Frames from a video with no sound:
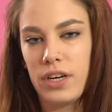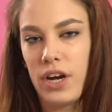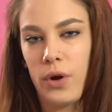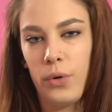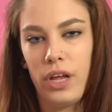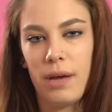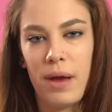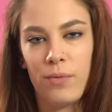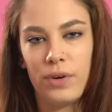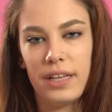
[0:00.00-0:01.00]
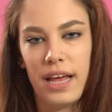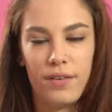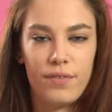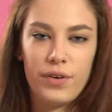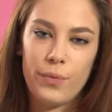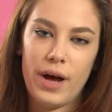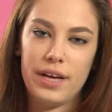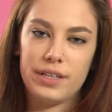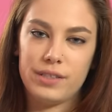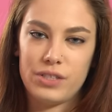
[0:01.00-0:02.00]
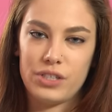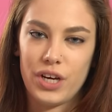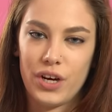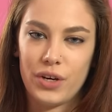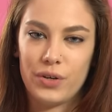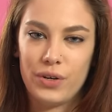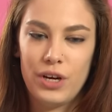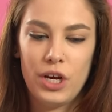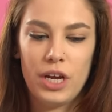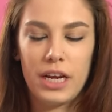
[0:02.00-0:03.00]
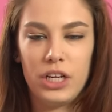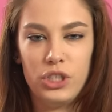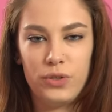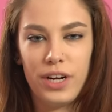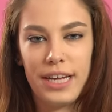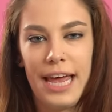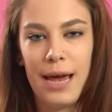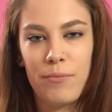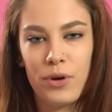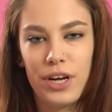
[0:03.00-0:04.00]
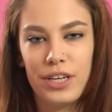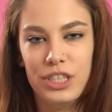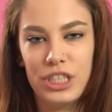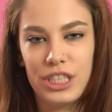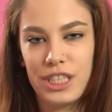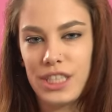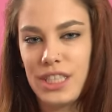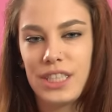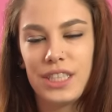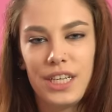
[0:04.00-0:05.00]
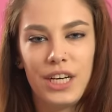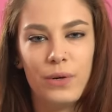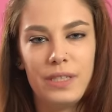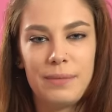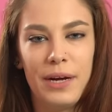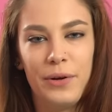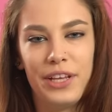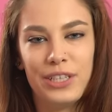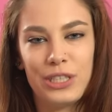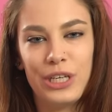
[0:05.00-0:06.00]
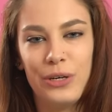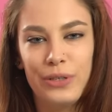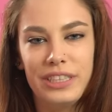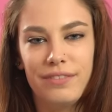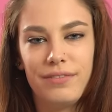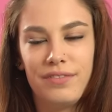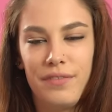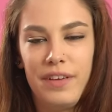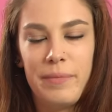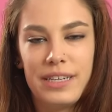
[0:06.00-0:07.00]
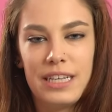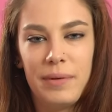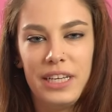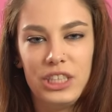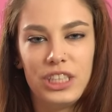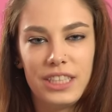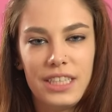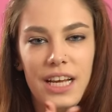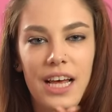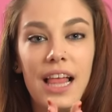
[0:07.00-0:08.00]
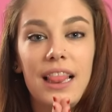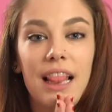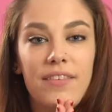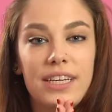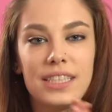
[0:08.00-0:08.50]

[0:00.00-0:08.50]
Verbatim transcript: done cuckolding in my real life for a while, so getting dude on camera and just go into my own little zone and female domination. Love